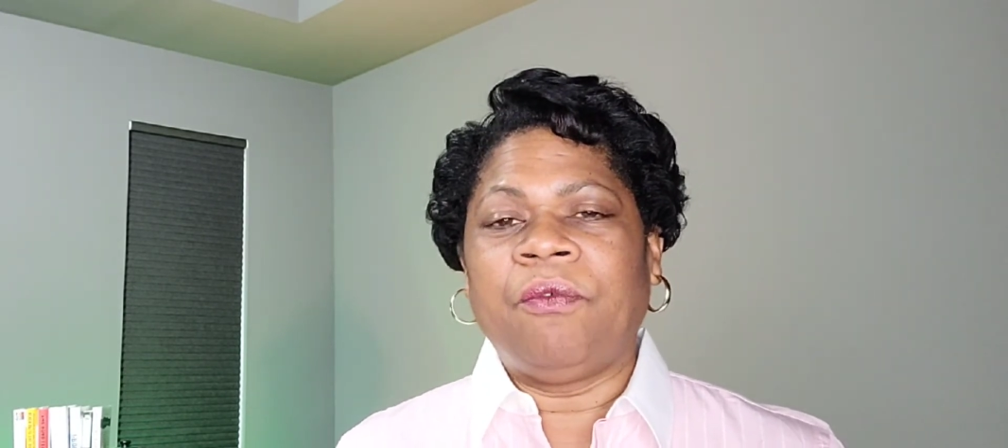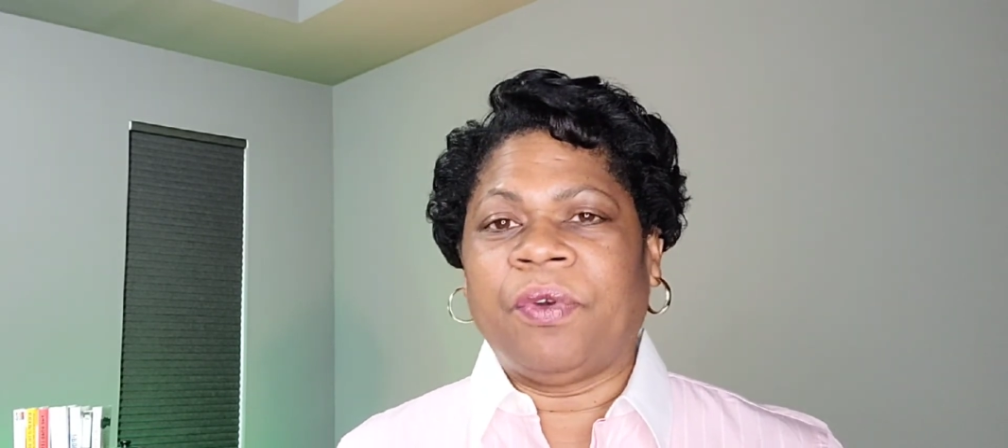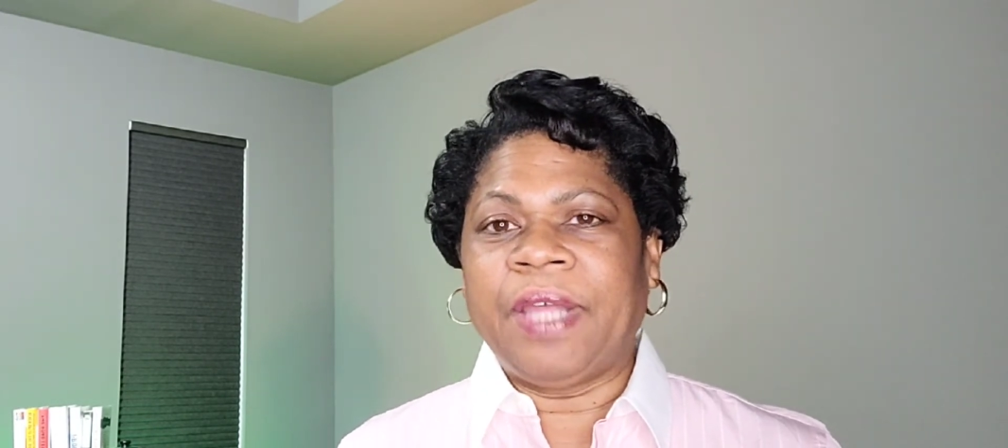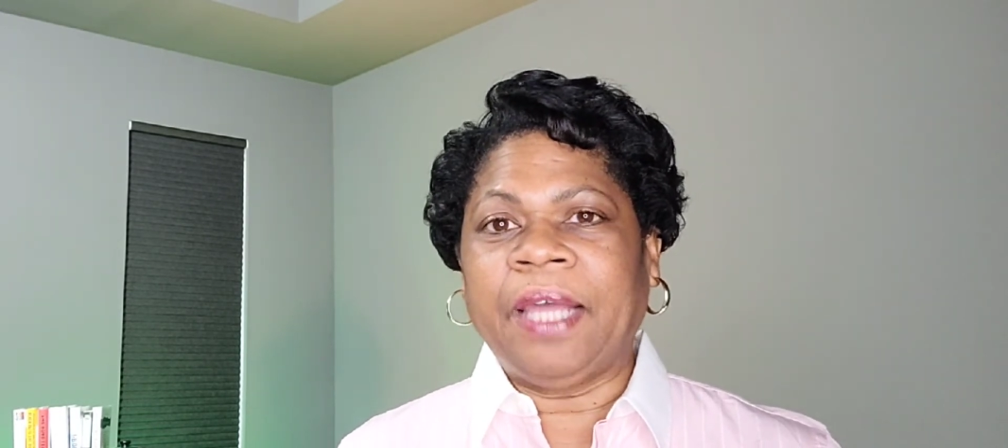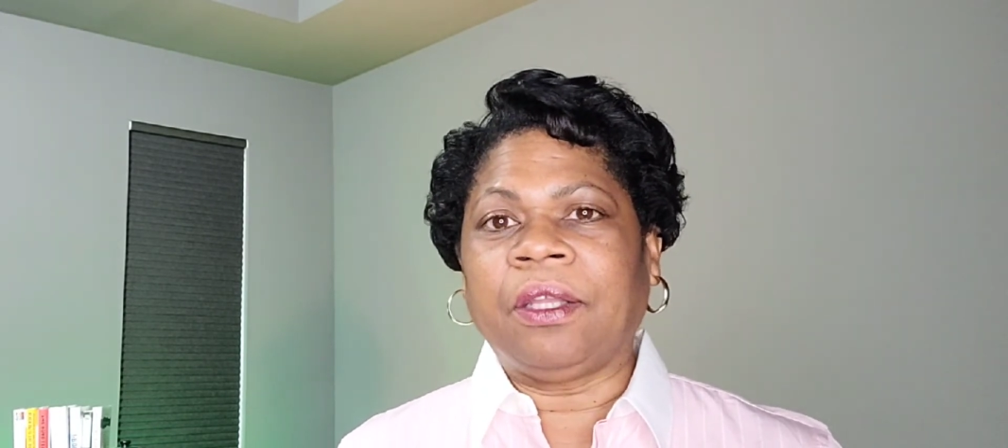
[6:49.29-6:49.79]

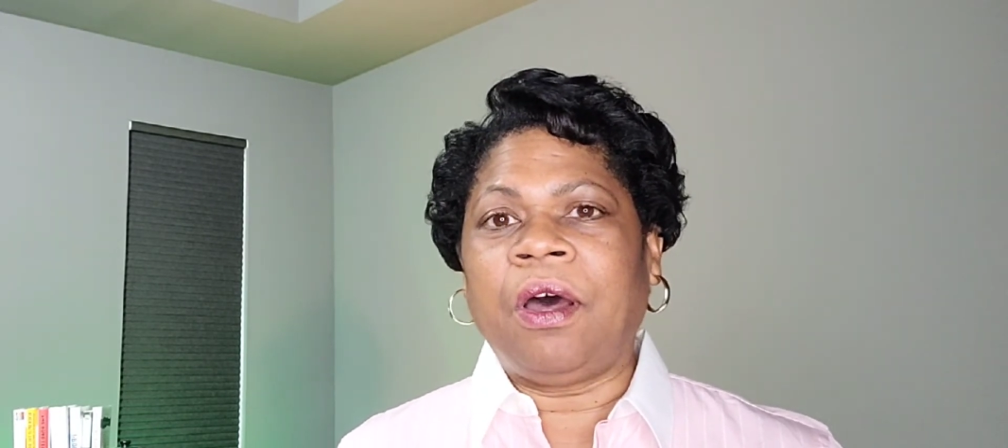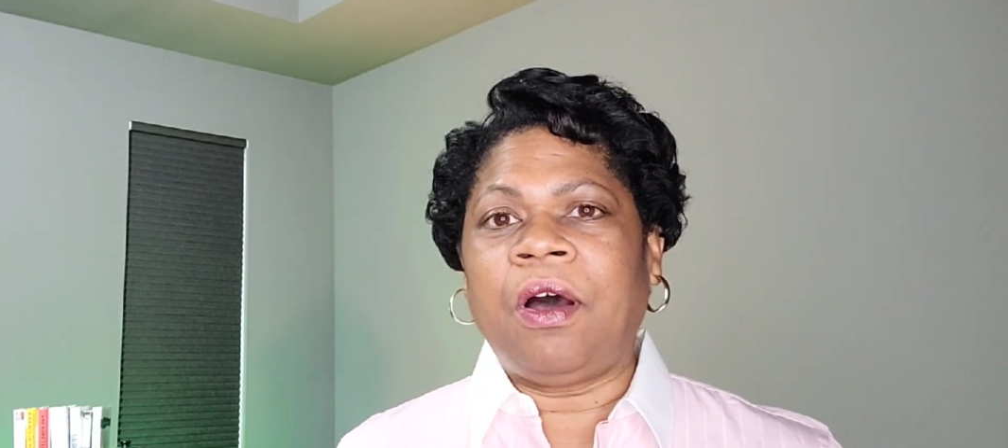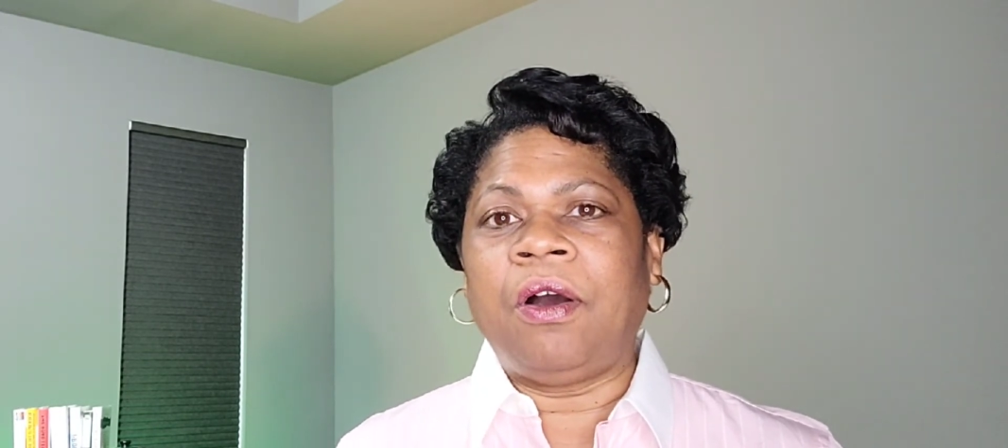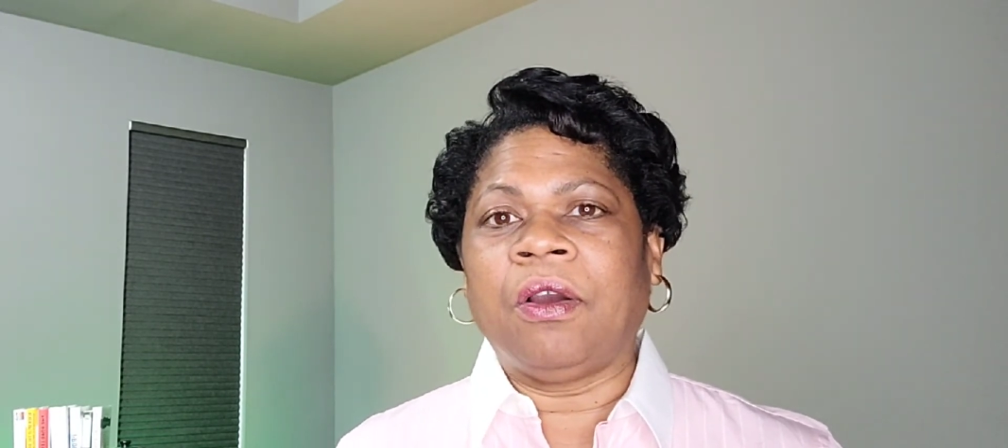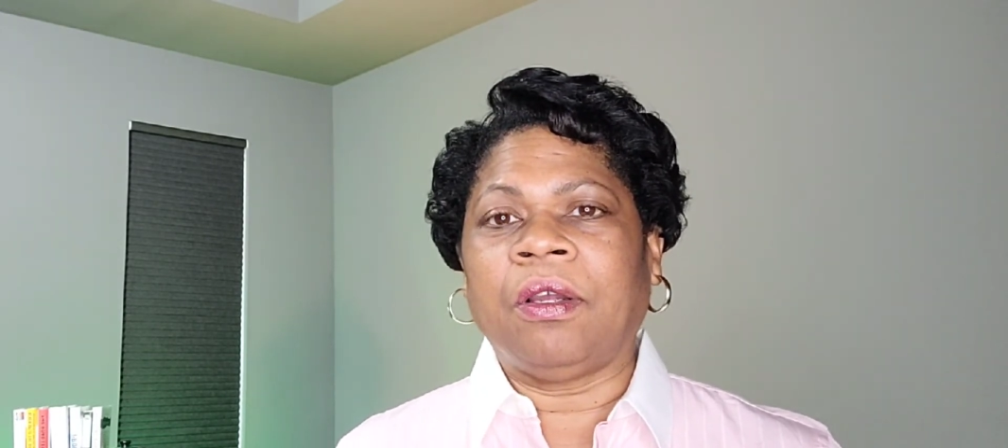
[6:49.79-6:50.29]
for that
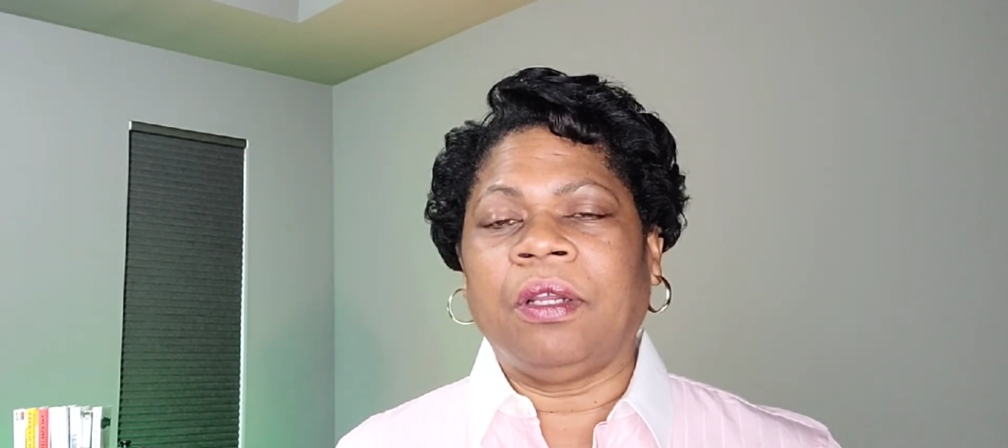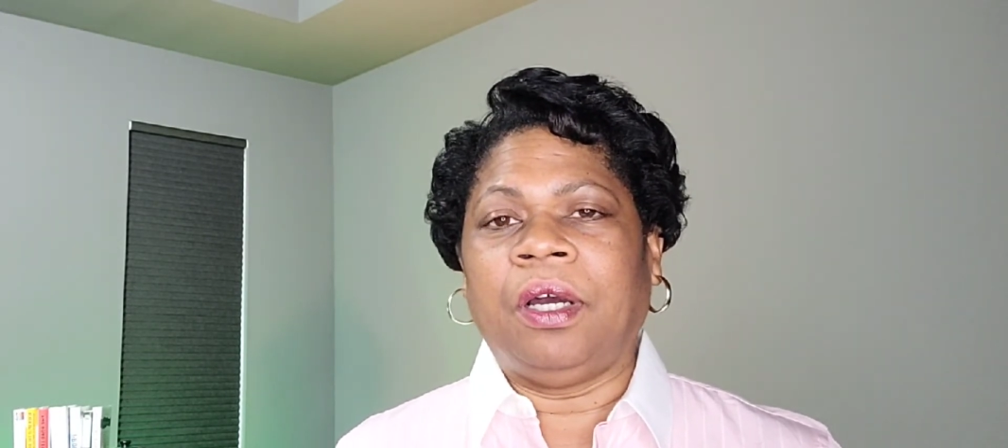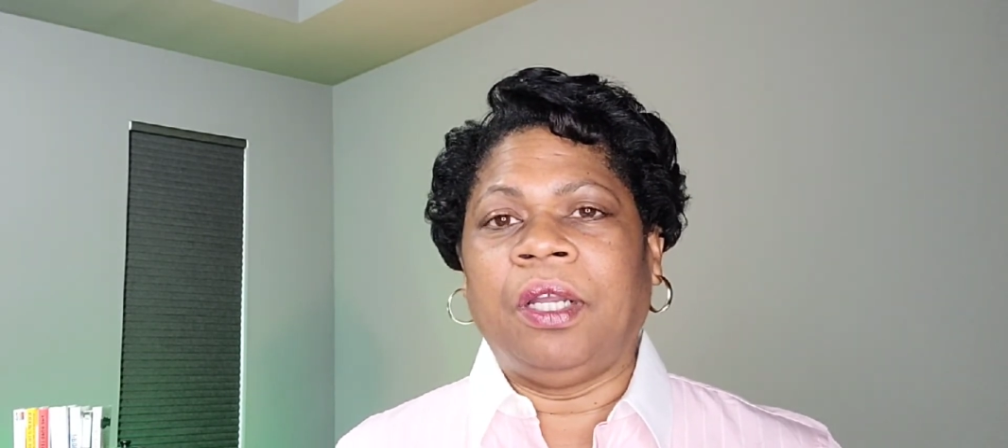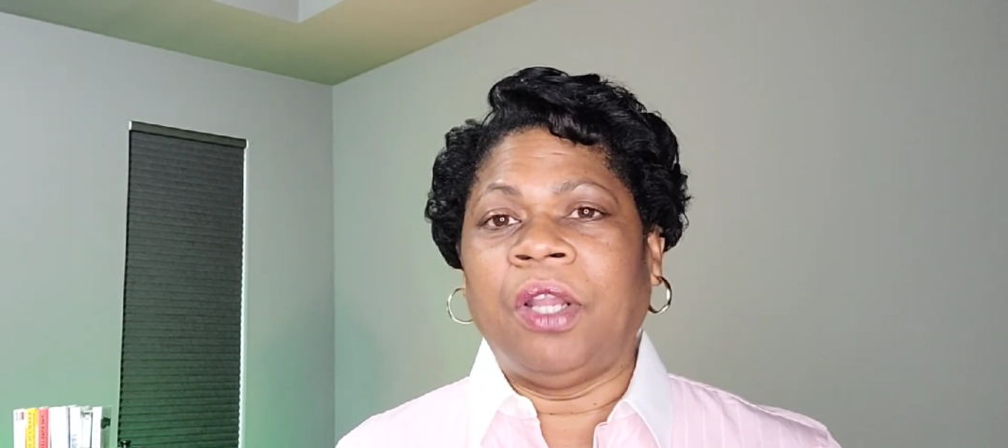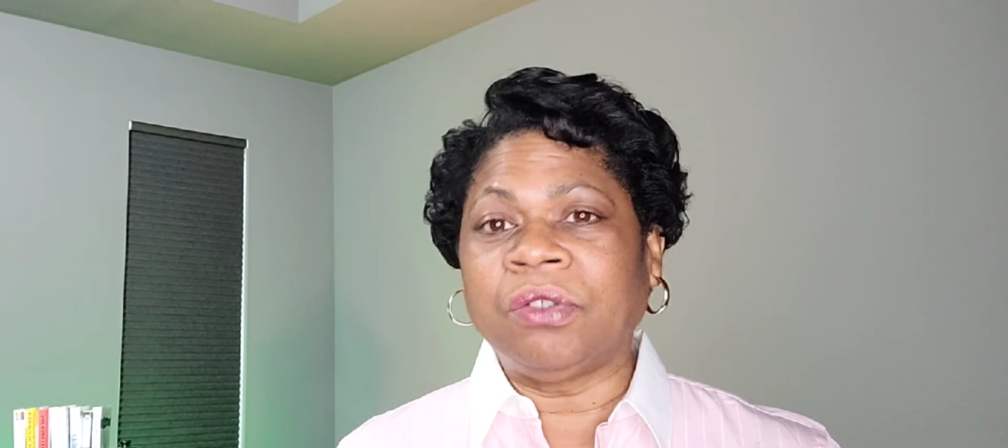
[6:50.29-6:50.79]
long
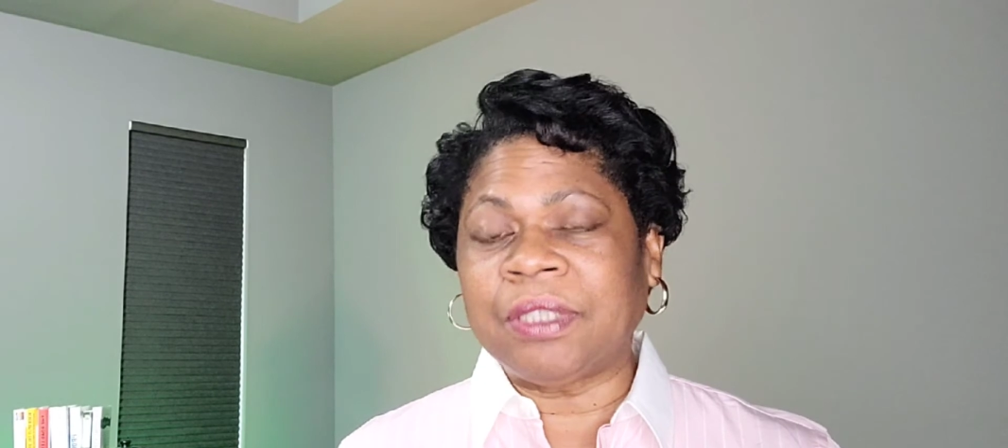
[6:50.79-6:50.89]
know